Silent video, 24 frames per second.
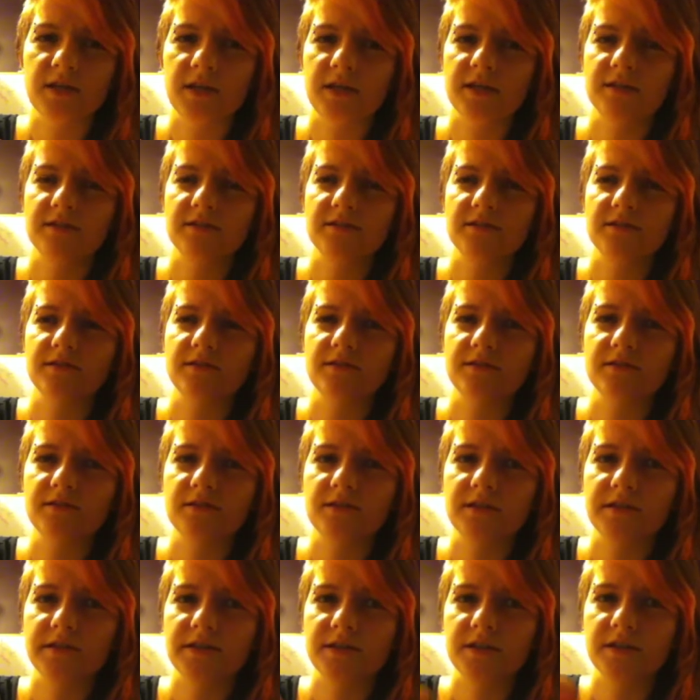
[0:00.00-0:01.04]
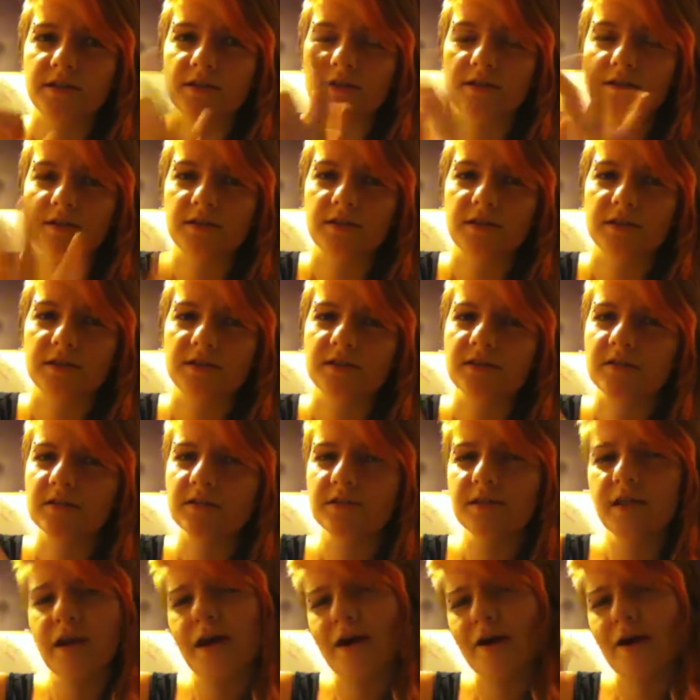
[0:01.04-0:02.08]
and I think this is
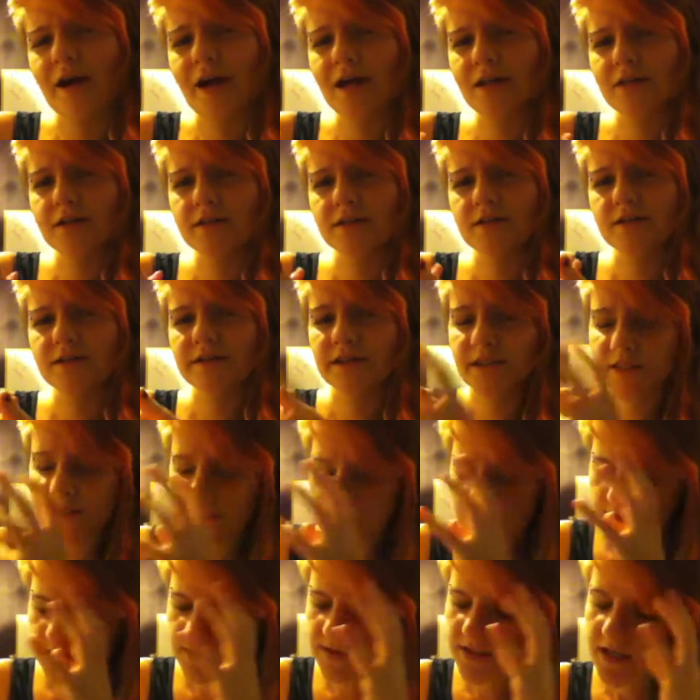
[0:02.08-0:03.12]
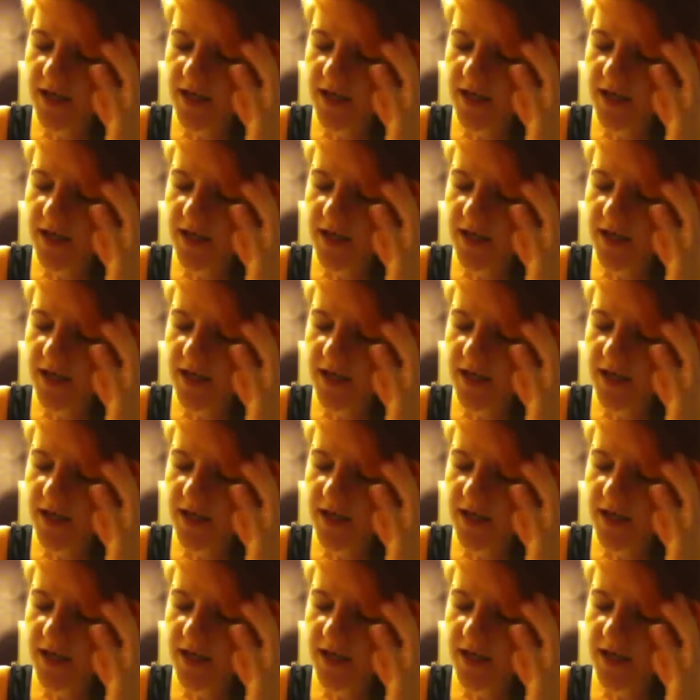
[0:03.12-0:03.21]
how Allison sees things.